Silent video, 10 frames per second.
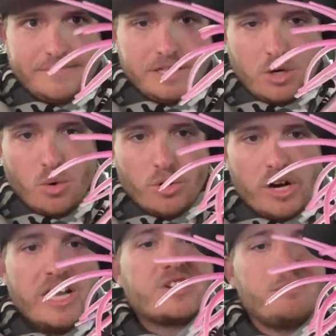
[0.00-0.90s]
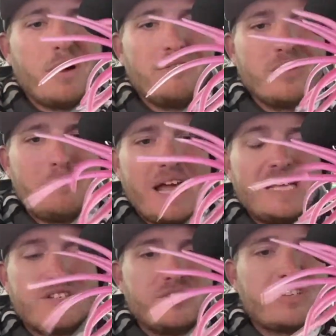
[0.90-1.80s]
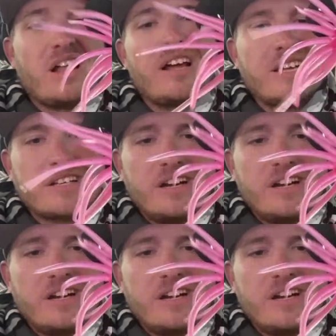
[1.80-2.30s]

a 1/4 inch above the bait, so it's not like it's